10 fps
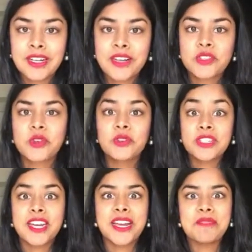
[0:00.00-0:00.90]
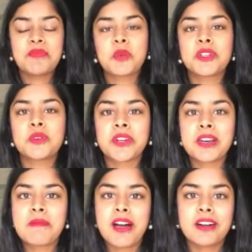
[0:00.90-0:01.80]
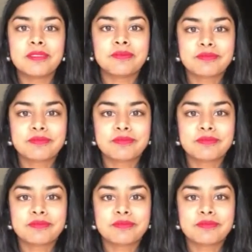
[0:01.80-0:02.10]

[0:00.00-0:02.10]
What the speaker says: So today I'm talking about